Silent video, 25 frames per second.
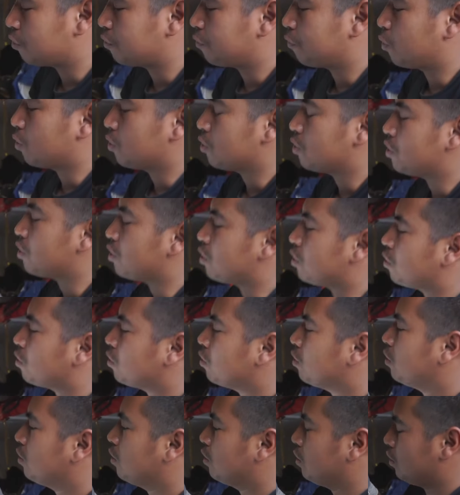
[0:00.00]
114,
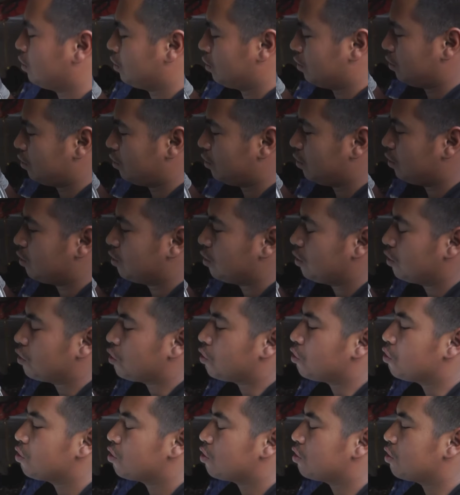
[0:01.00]

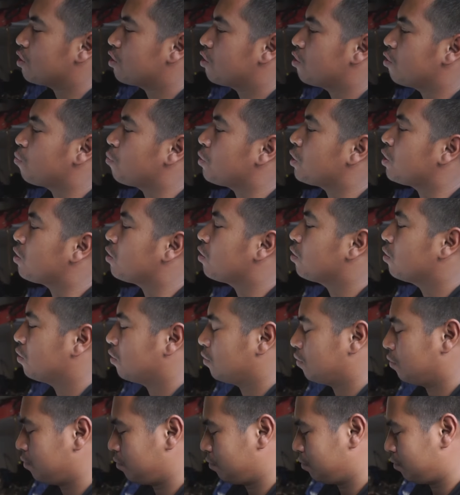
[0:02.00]
useless to me.
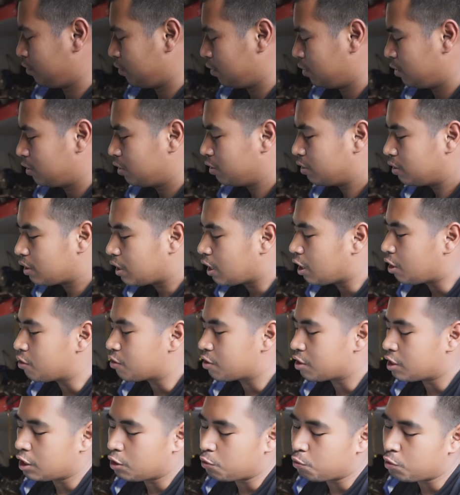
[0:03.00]
I
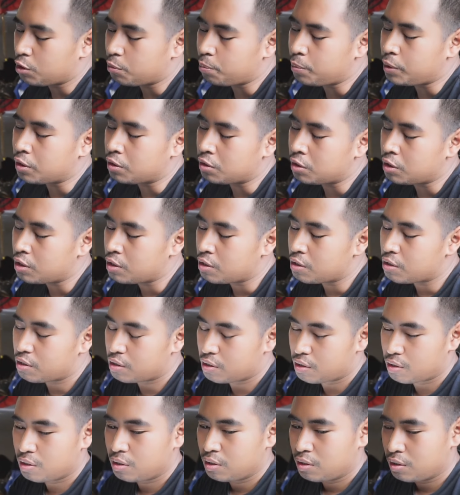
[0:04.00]
was gonna rebuild
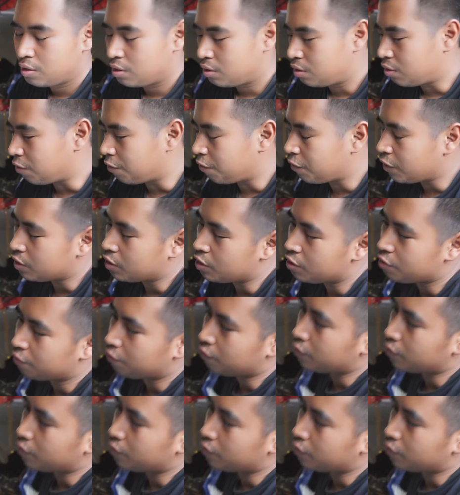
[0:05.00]
these to fit these